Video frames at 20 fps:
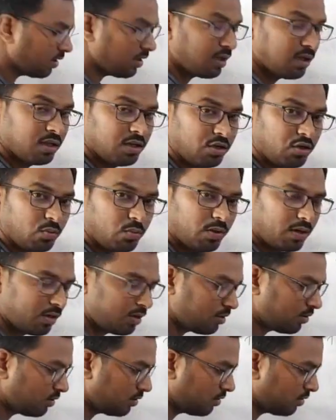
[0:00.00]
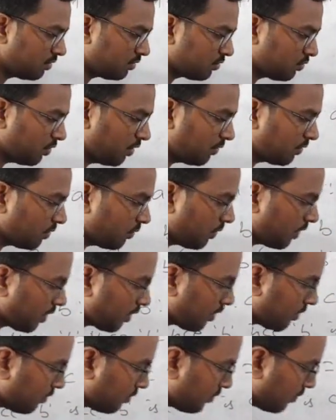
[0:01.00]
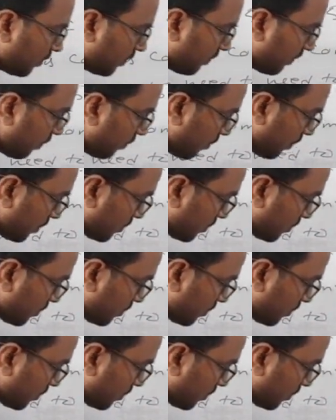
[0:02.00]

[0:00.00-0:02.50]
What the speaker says: the numerator, so we have to make B value